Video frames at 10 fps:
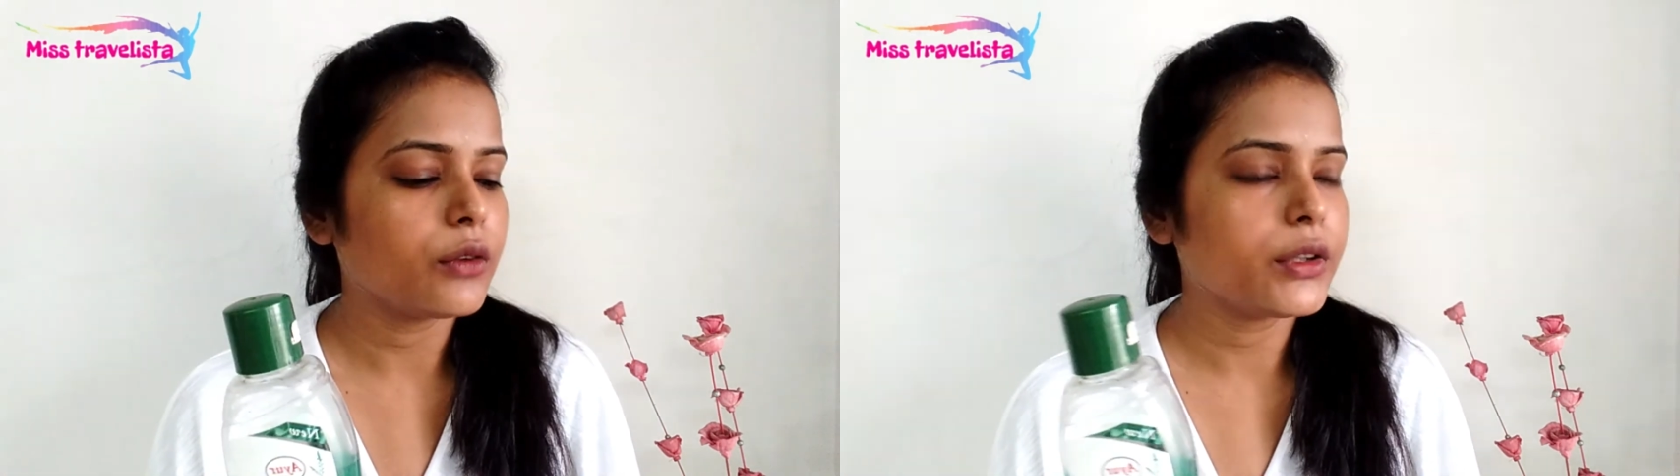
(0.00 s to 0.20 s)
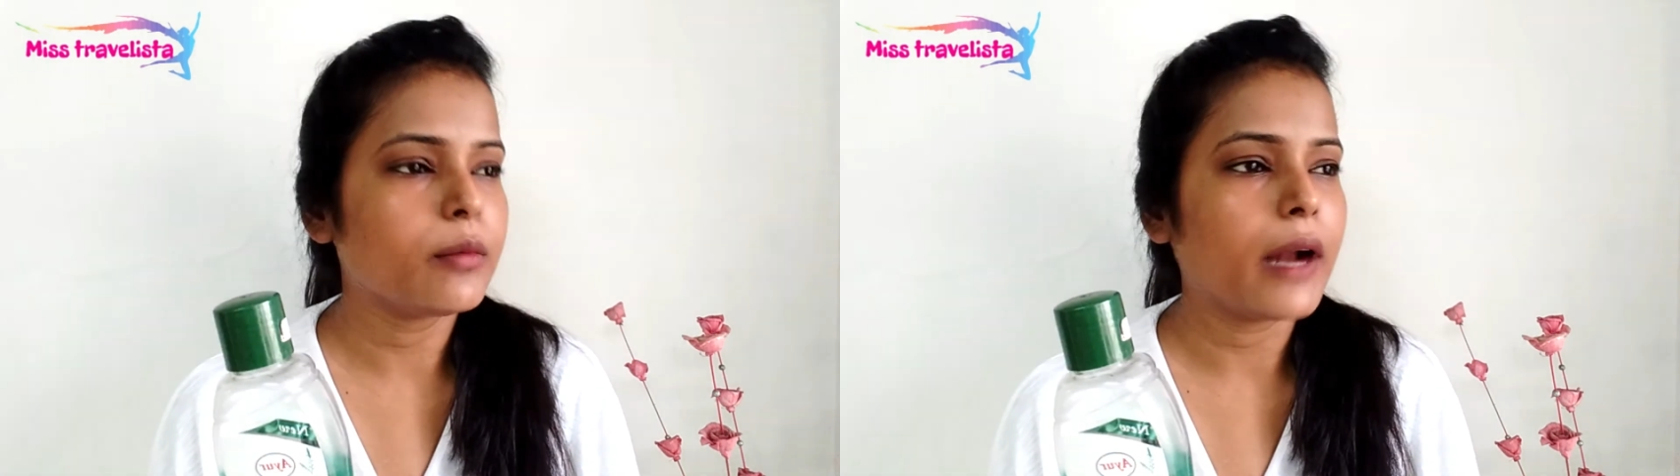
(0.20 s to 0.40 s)

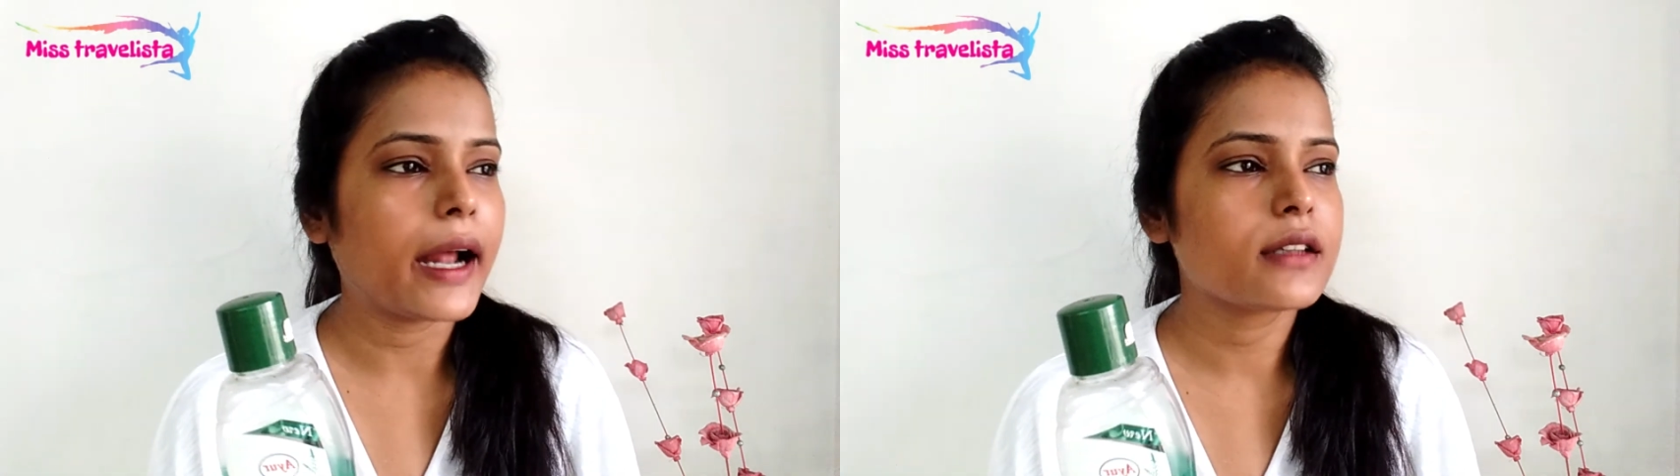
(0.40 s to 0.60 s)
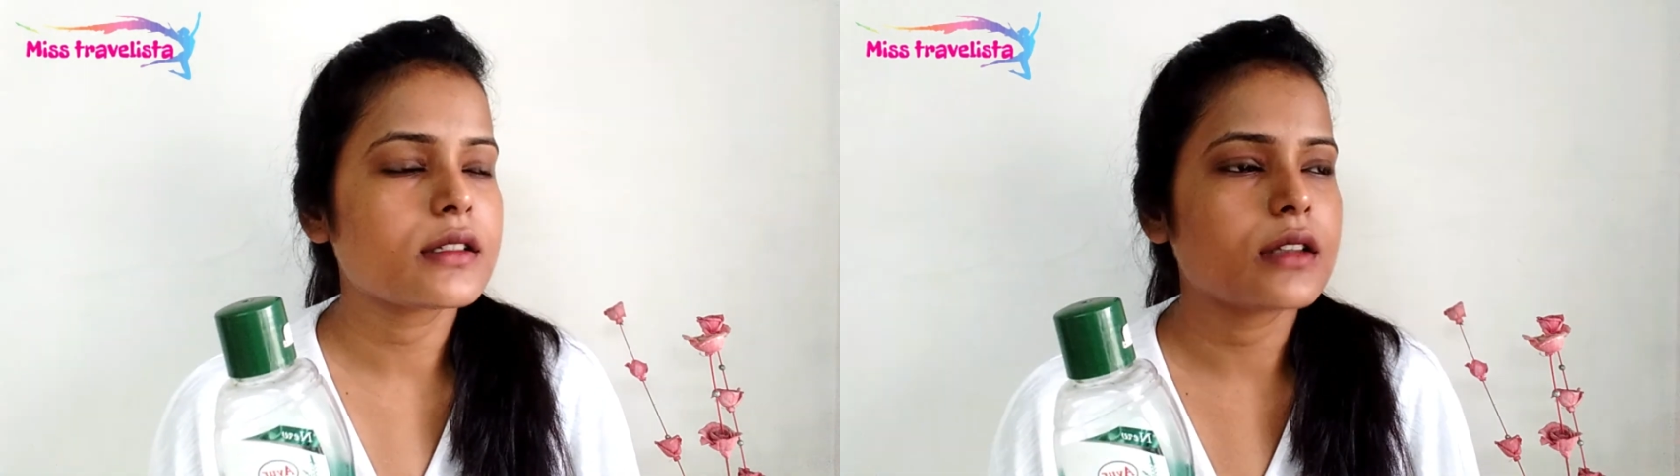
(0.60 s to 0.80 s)
with
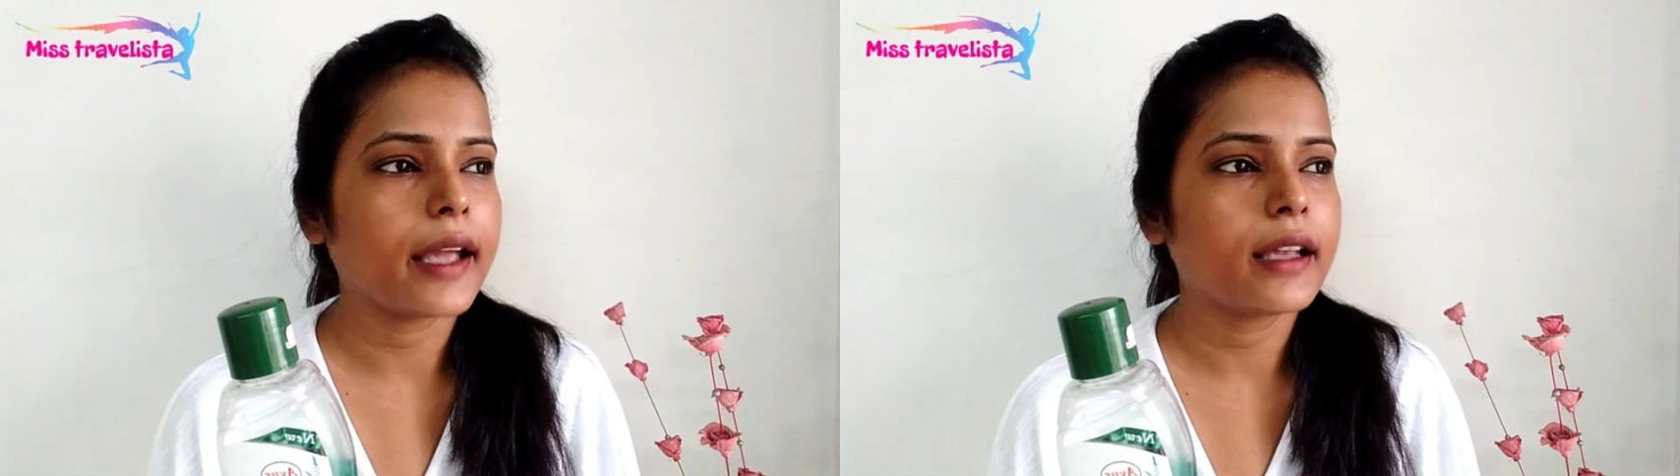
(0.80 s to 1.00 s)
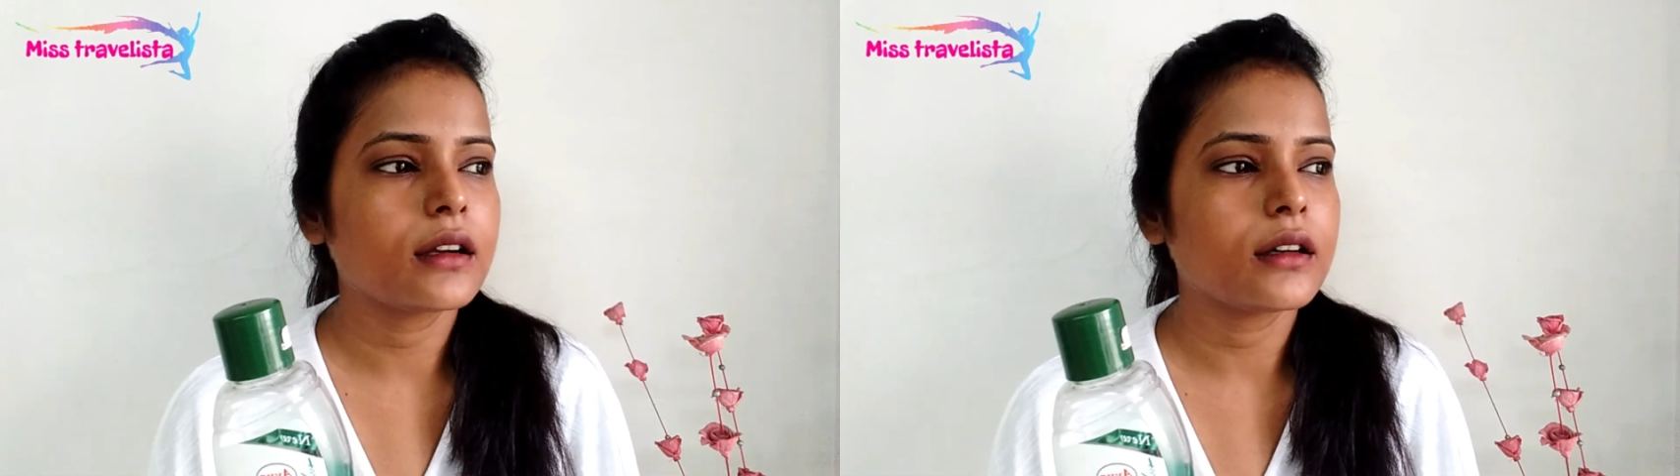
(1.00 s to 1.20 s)
brands
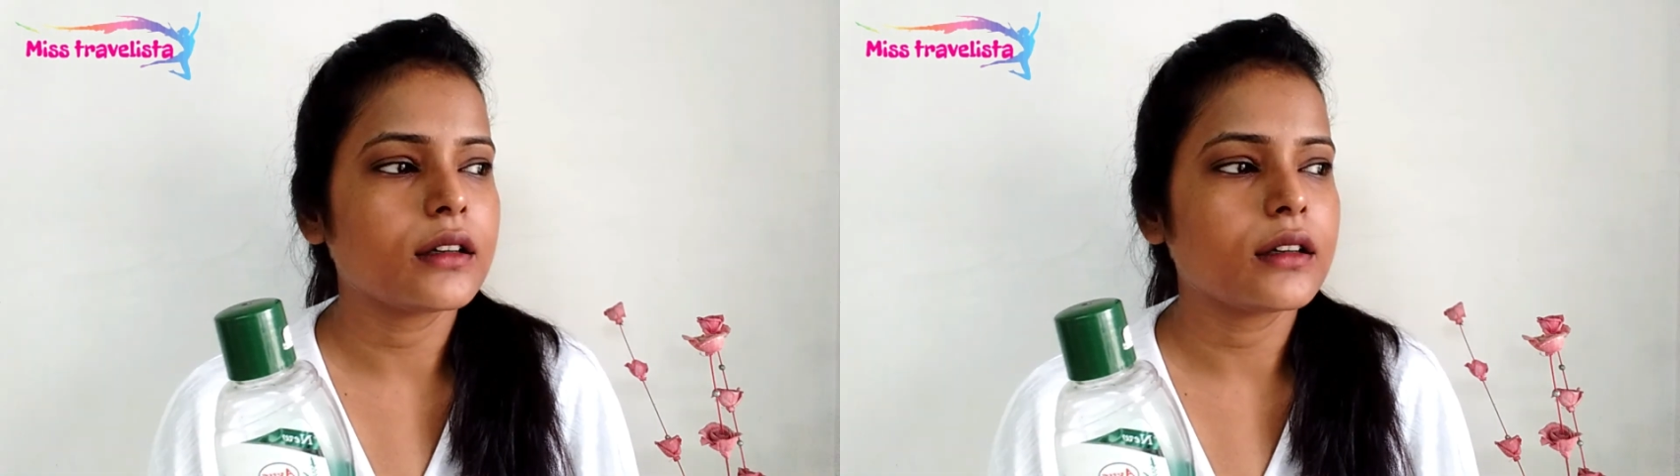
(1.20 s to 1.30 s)
like